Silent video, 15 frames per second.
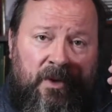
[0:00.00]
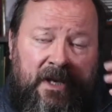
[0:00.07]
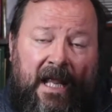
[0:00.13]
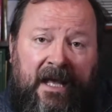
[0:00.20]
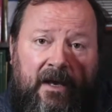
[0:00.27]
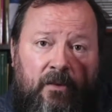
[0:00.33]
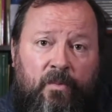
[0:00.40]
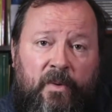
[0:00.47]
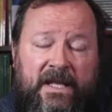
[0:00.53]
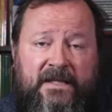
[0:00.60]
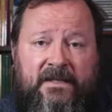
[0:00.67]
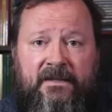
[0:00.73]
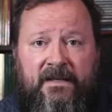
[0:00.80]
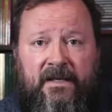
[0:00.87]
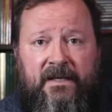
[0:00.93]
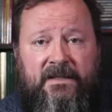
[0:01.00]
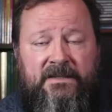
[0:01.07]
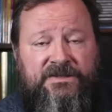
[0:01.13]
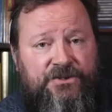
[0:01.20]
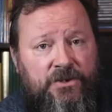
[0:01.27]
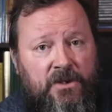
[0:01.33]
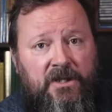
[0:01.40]
Now, with
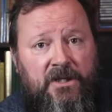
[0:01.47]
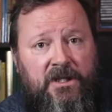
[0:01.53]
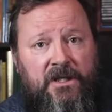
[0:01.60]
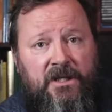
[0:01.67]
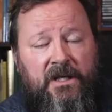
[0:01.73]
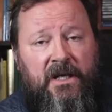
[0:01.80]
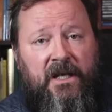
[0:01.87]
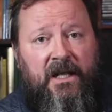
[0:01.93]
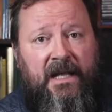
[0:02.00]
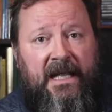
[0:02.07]
uh, solar